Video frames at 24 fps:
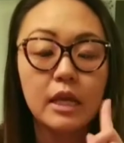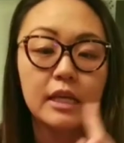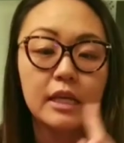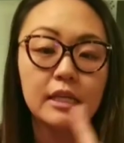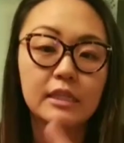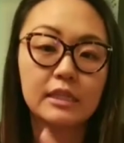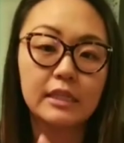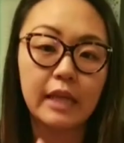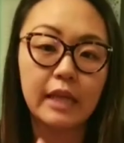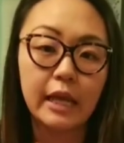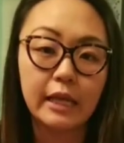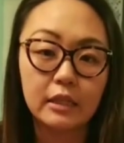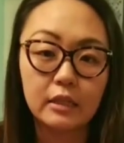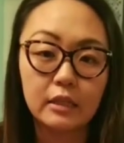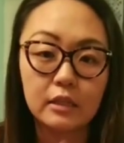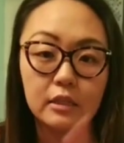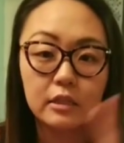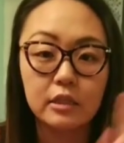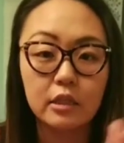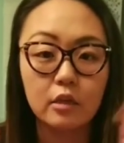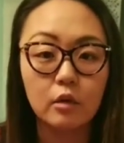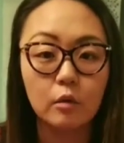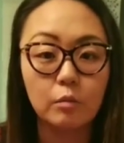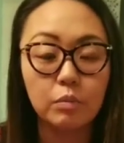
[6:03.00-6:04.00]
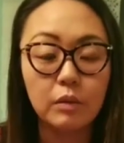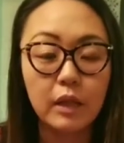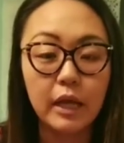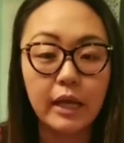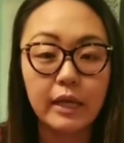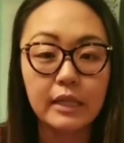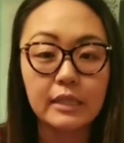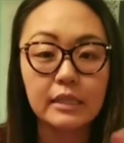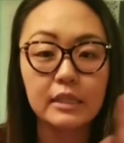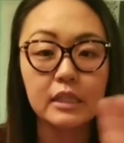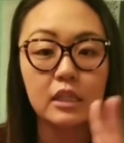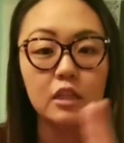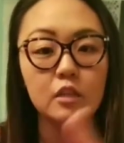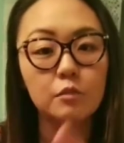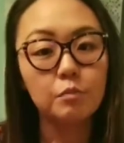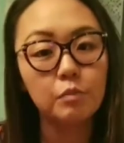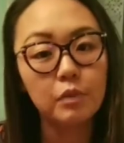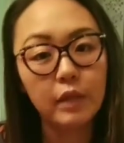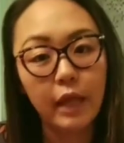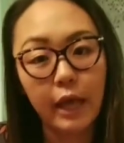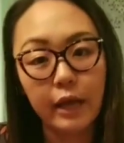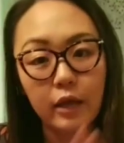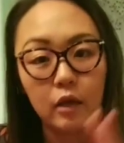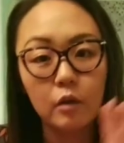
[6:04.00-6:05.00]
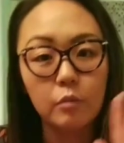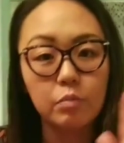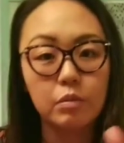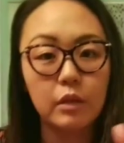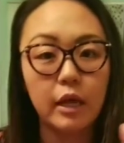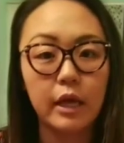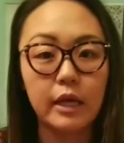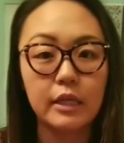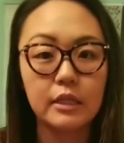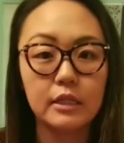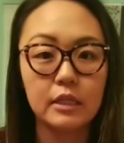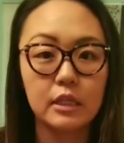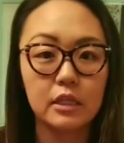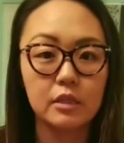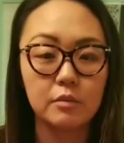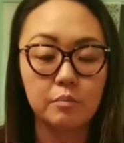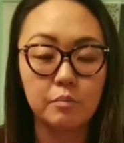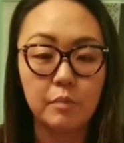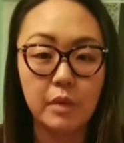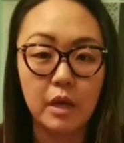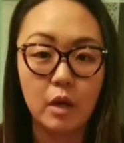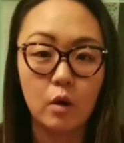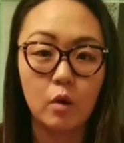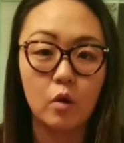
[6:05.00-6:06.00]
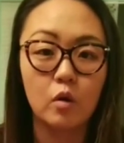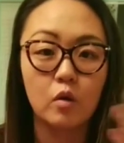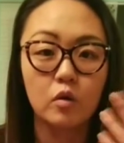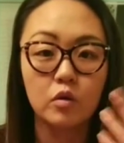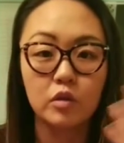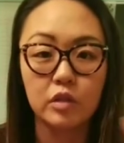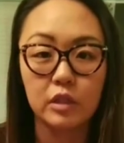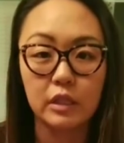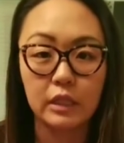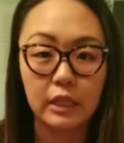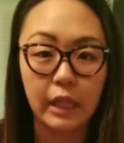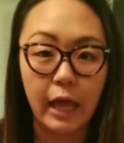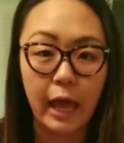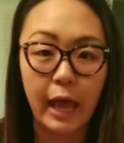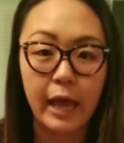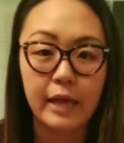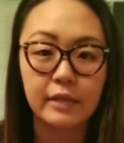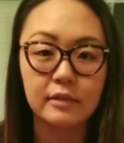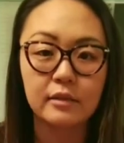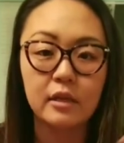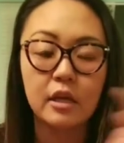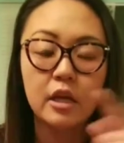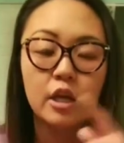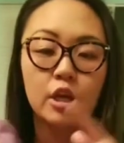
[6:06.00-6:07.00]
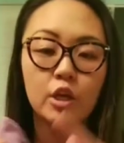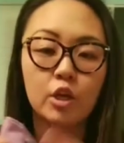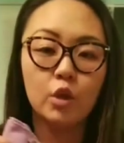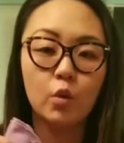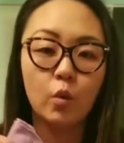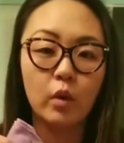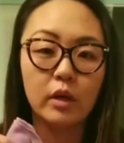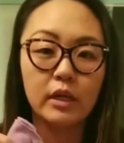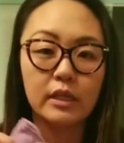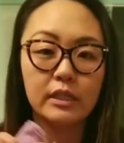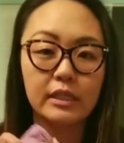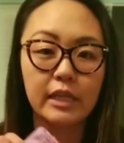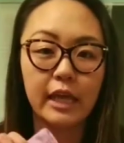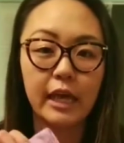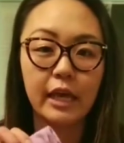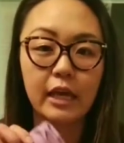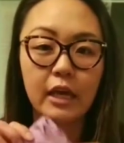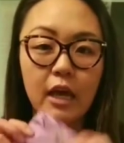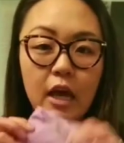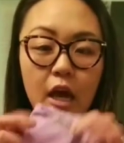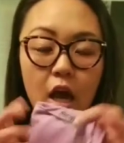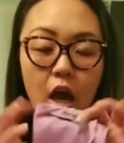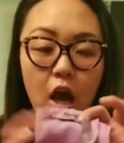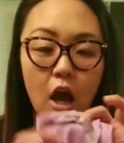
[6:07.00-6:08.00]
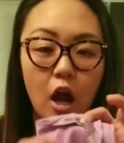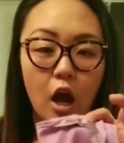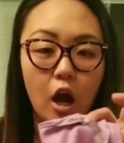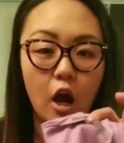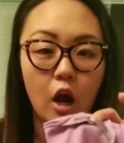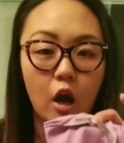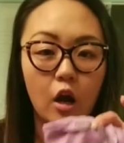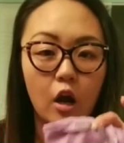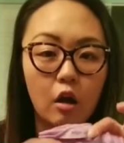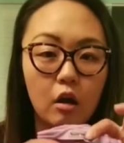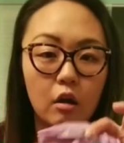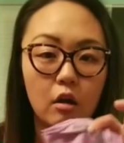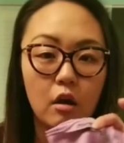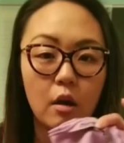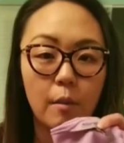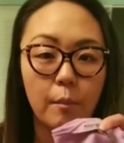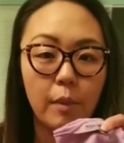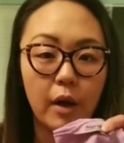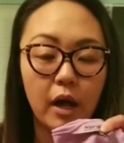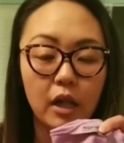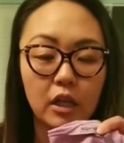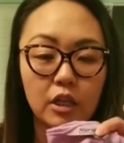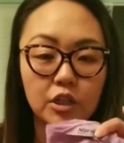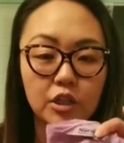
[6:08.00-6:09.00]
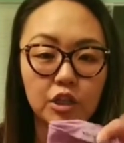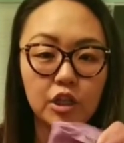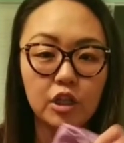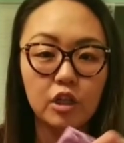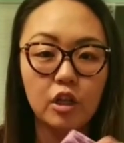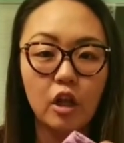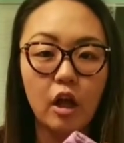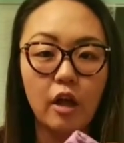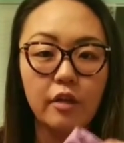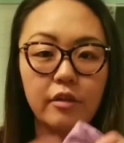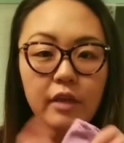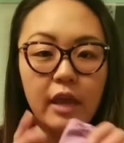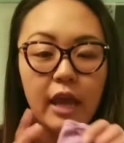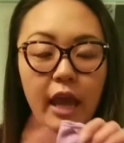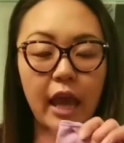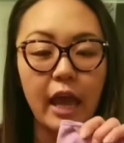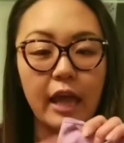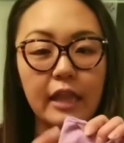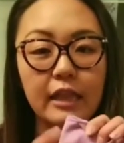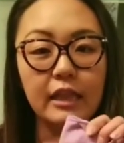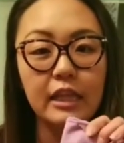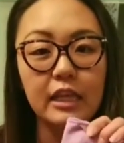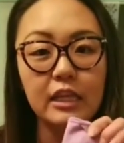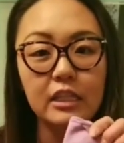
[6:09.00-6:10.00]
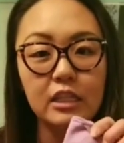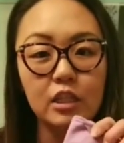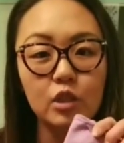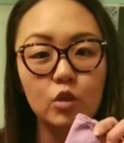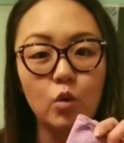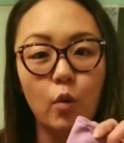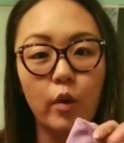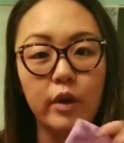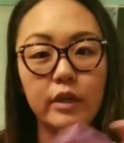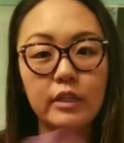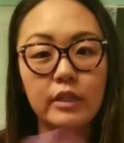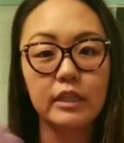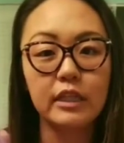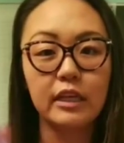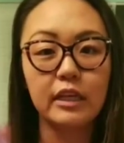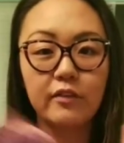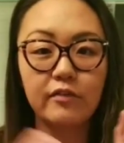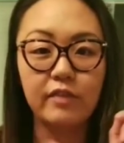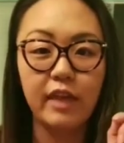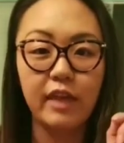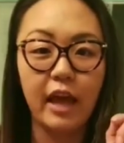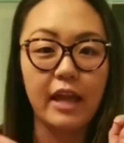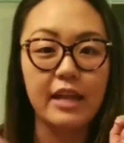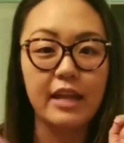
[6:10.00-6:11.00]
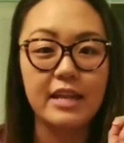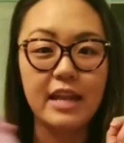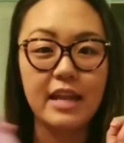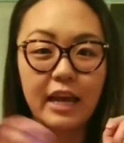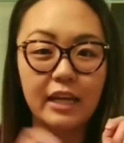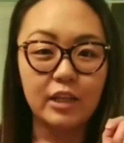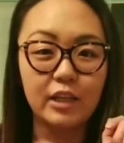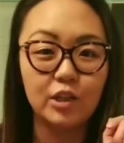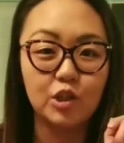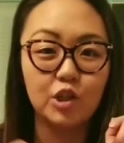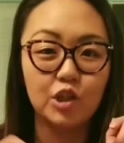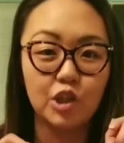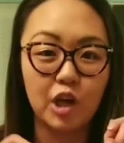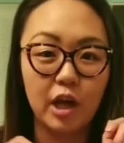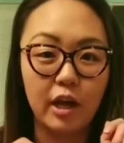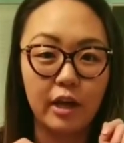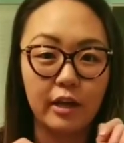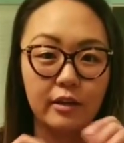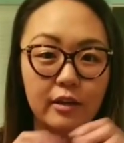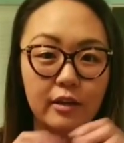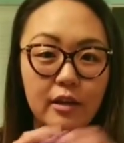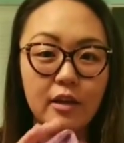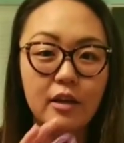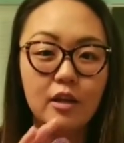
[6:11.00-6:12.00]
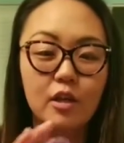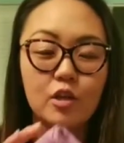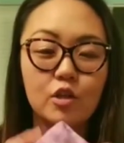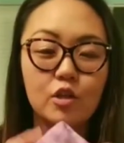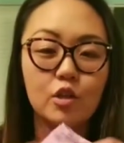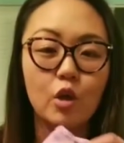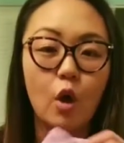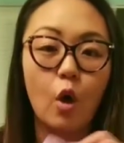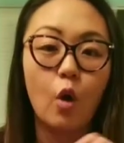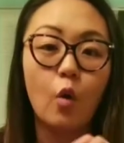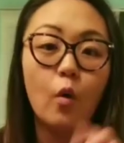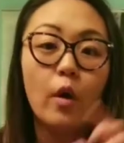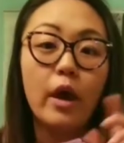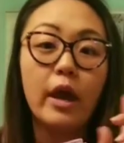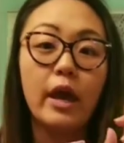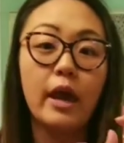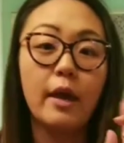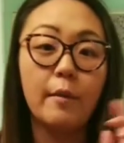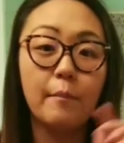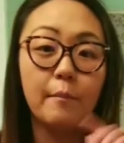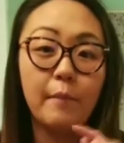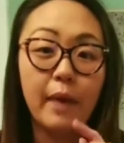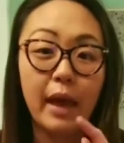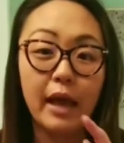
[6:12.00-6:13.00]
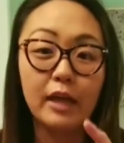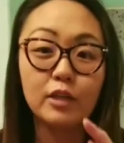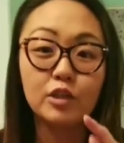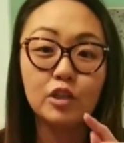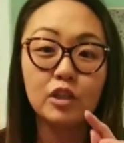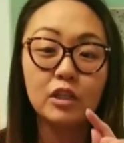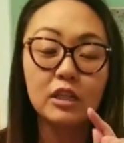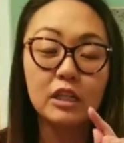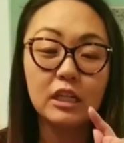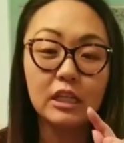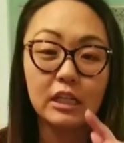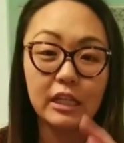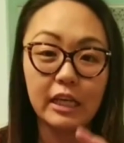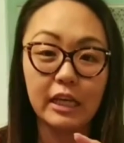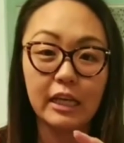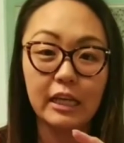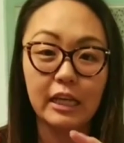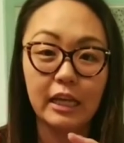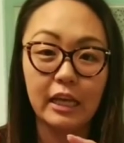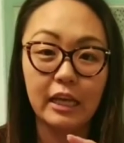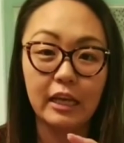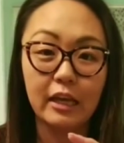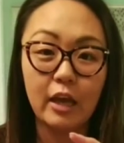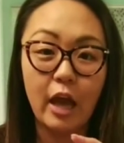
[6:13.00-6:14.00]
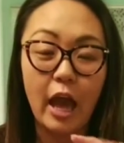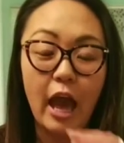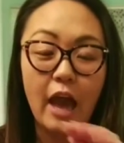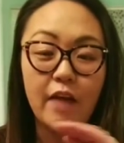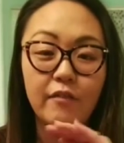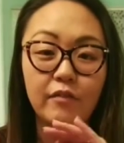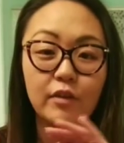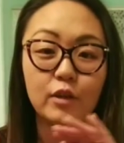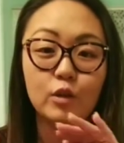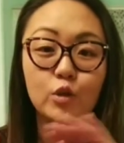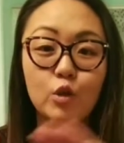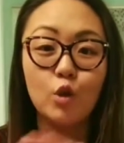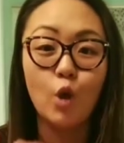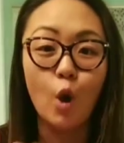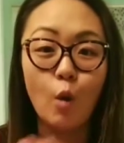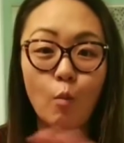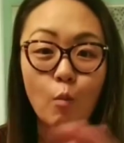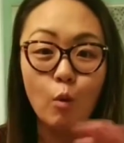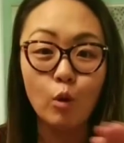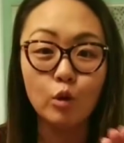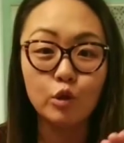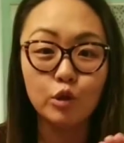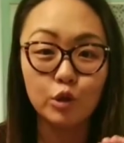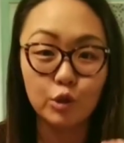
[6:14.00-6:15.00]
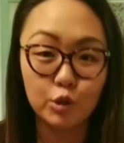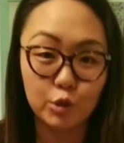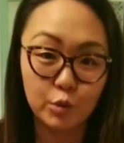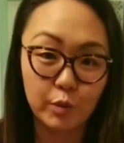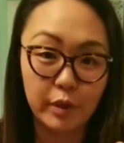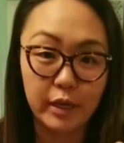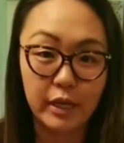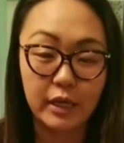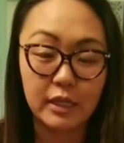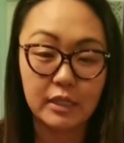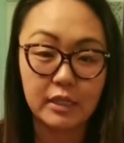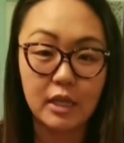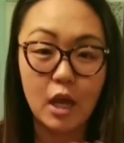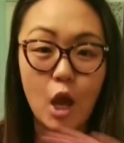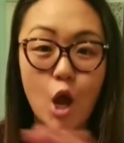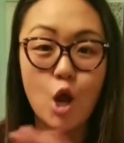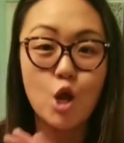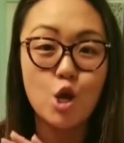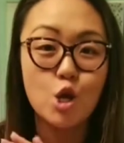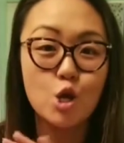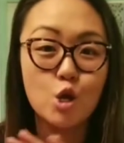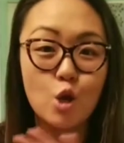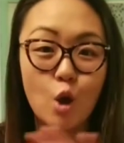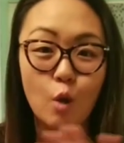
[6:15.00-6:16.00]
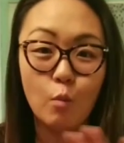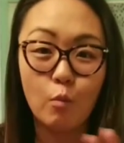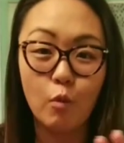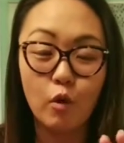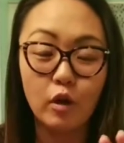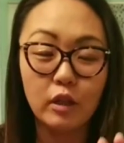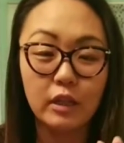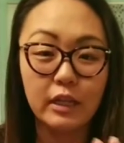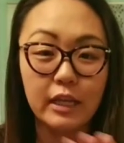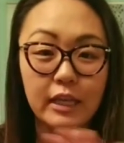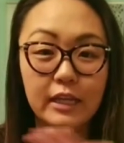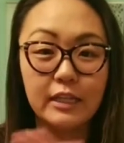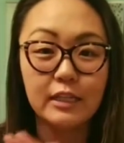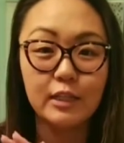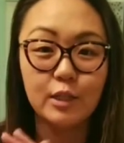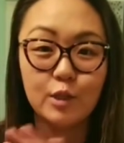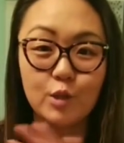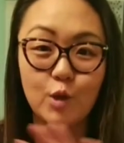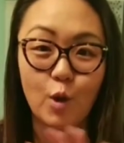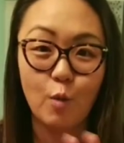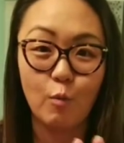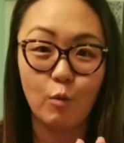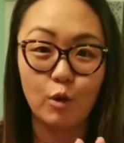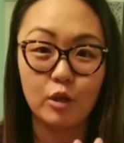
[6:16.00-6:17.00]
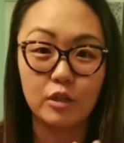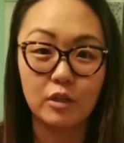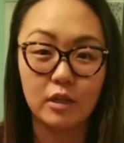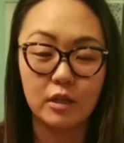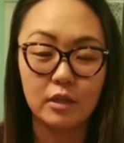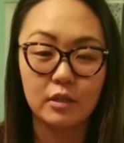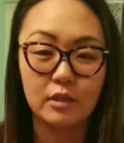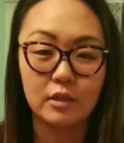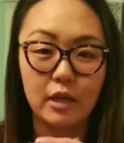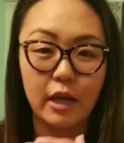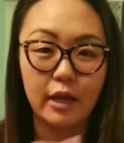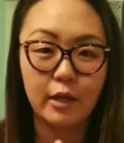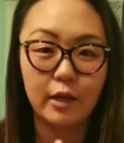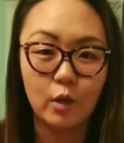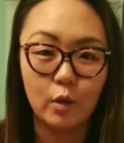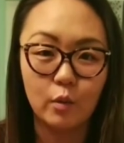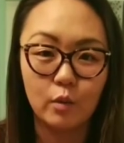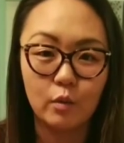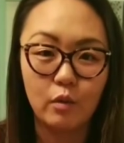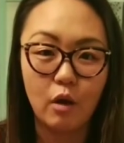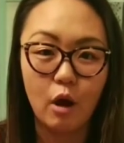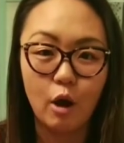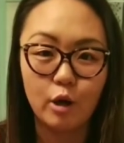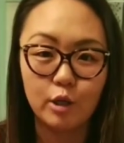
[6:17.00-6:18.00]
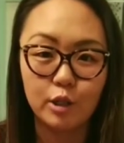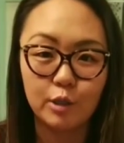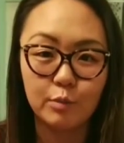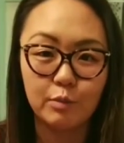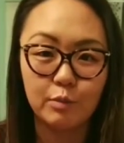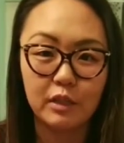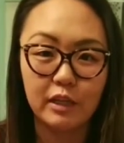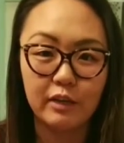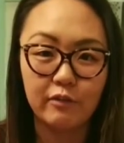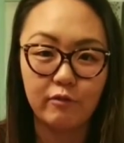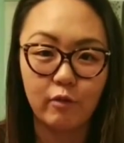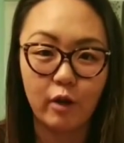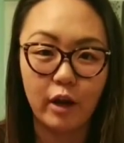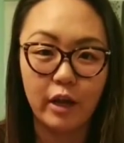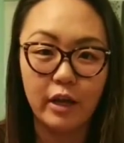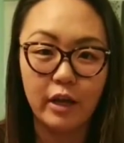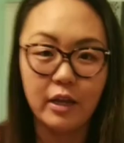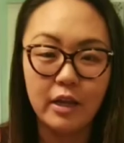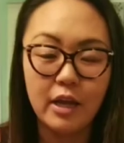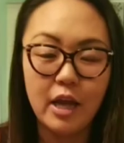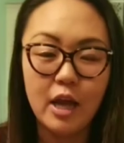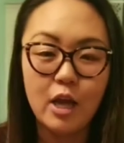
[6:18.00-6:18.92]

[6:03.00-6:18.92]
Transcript: stainless steel appliances, black appliances, mirrors, glass, you want to take our polishing cloth, and this is going to give that nice shine. So imagine cleaning, having no more streaks, no more lint, no more dust. I know, hard to believe, right?